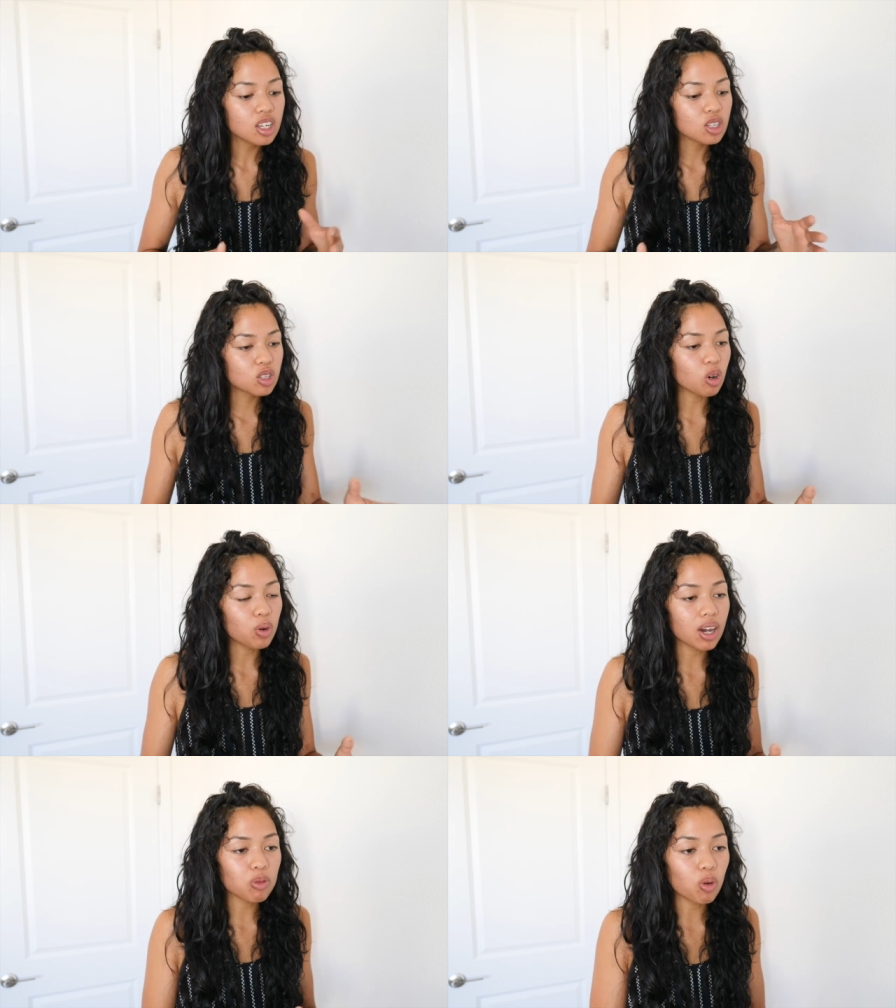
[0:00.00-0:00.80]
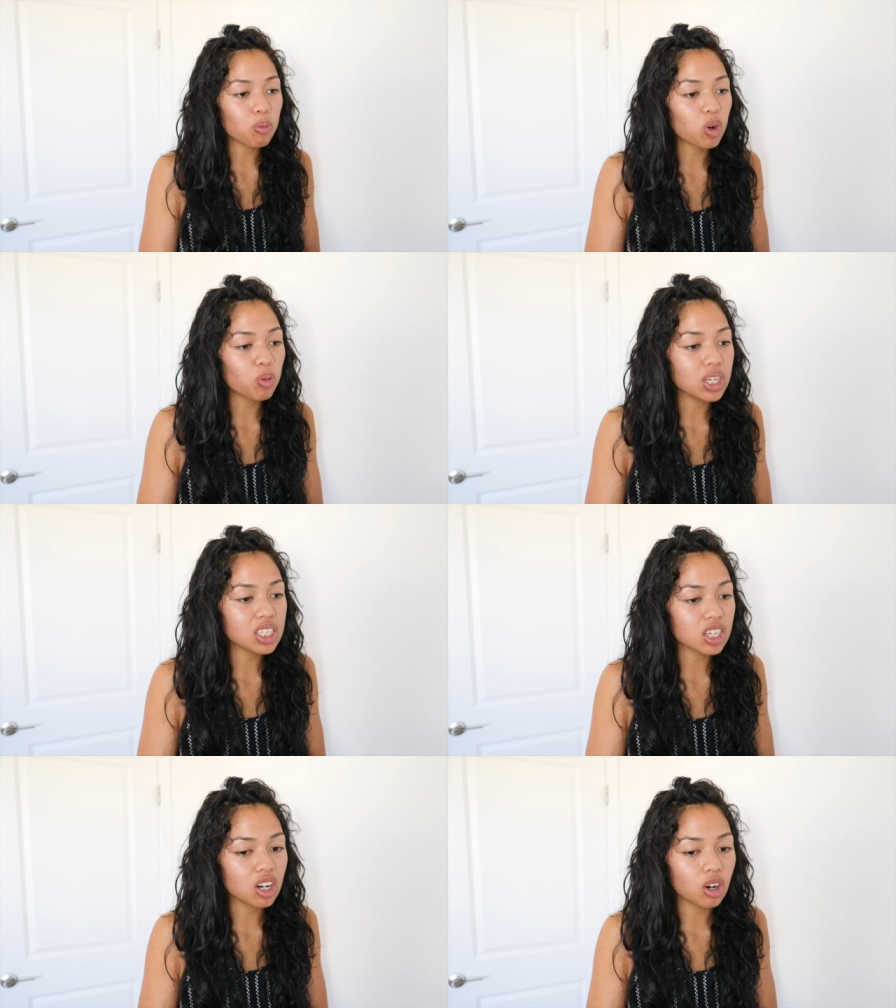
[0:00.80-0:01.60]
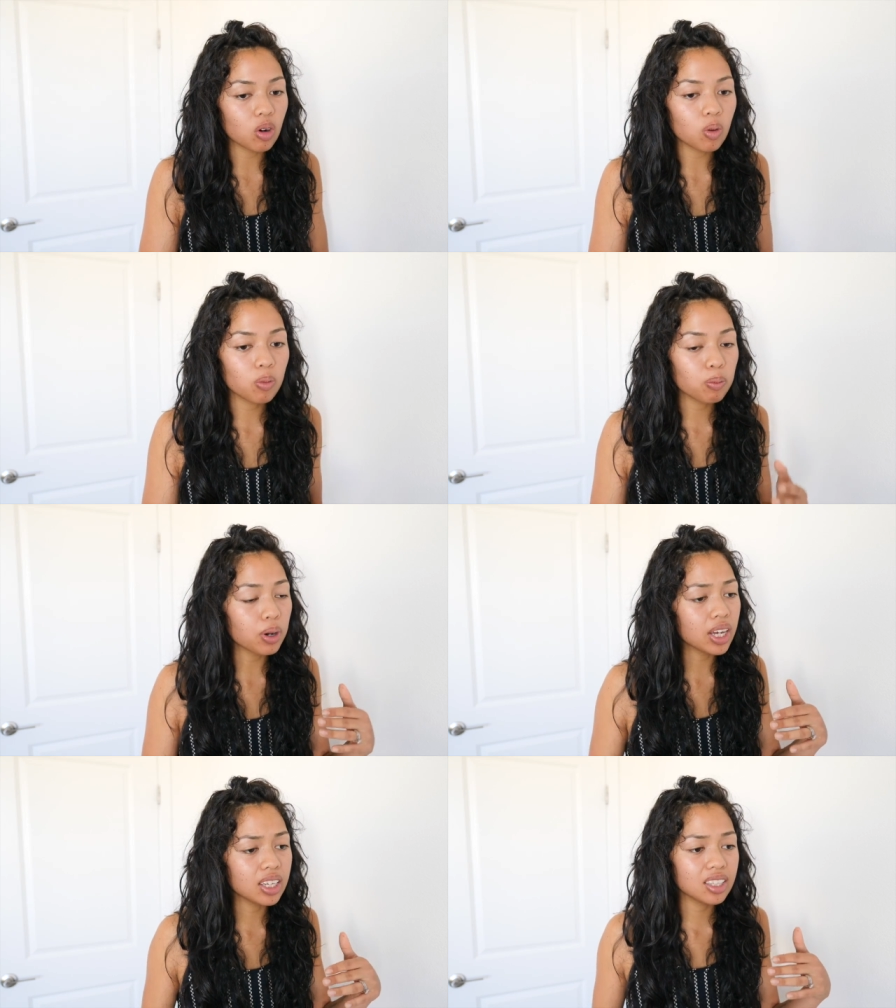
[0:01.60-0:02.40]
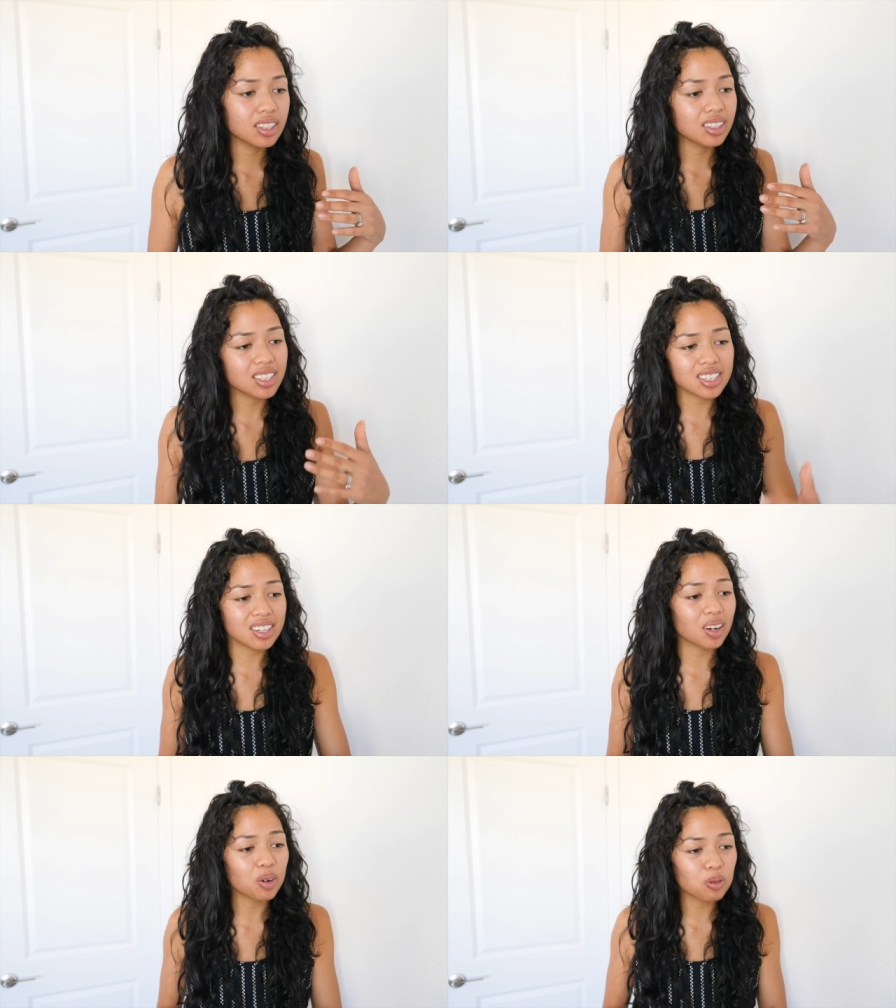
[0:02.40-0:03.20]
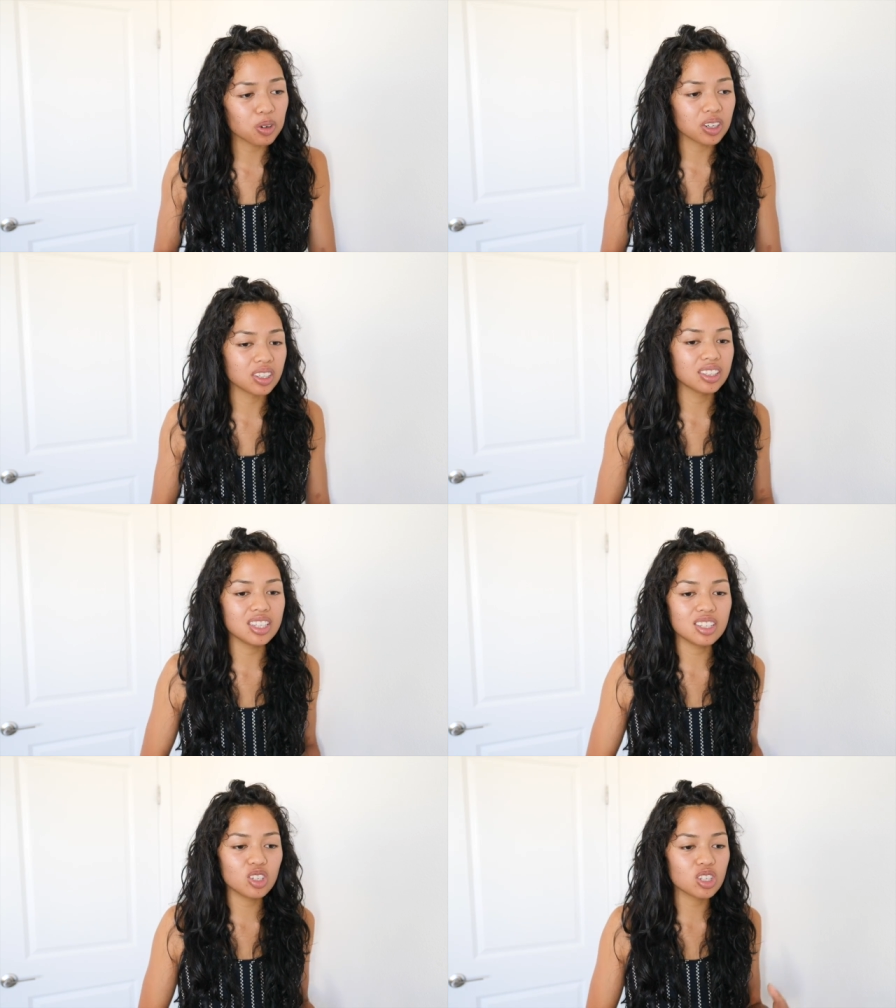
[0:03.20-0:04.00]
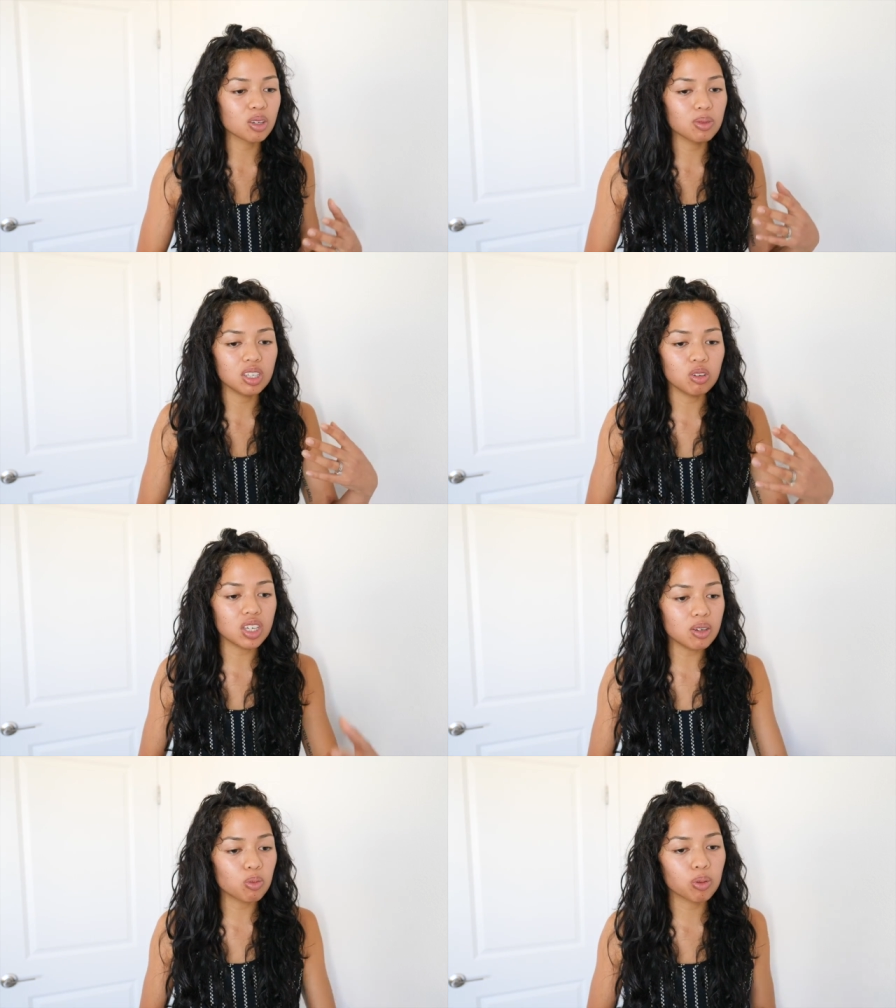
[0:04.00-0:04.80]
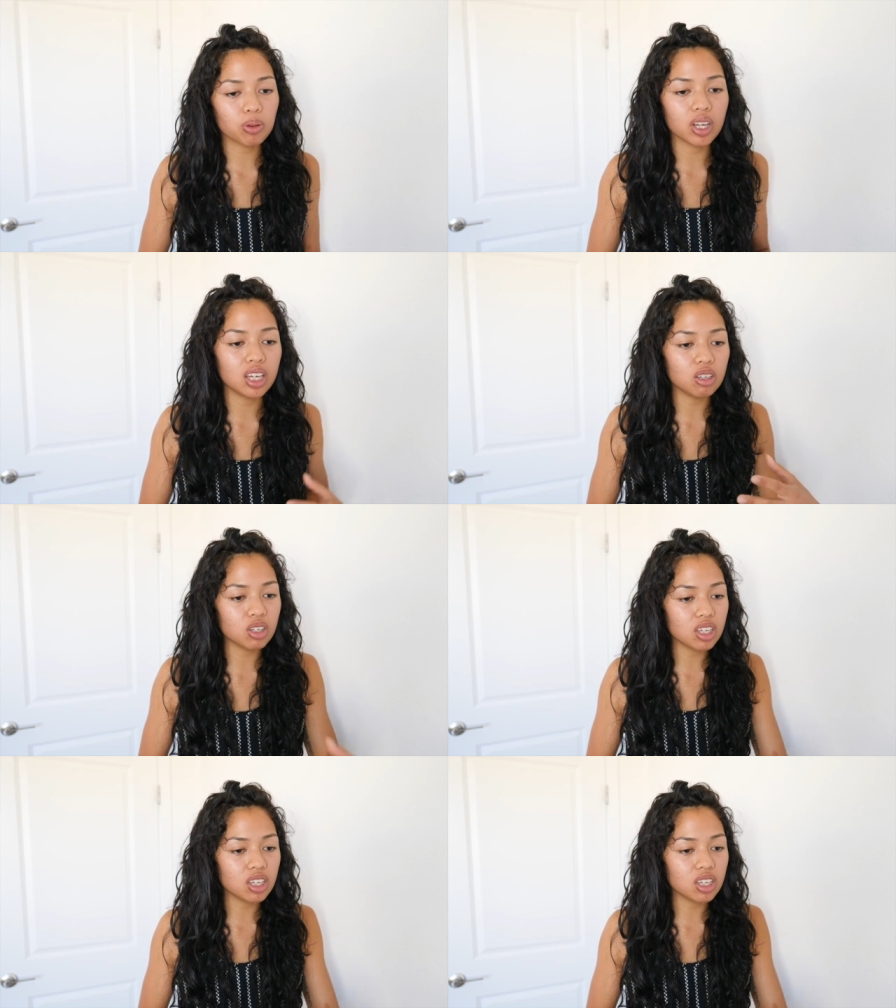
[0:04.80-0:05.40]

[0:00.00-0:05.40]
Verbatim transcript: So we have one more week to go, but this is not over. This is just something you keep replaying, you